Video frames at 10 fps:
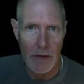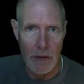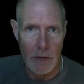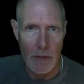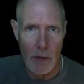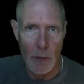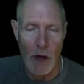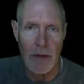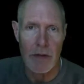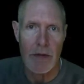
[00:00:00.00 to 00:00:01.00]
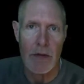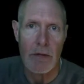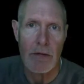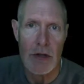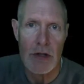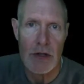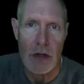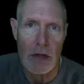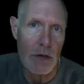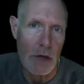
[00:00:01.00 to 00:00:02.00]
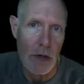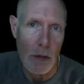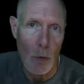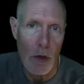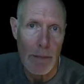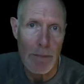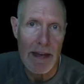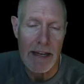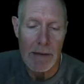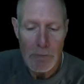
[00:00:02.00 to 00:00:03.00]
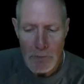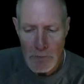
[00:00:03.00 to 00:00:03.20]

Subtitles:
the number of breaths that the fish took during 1 minute.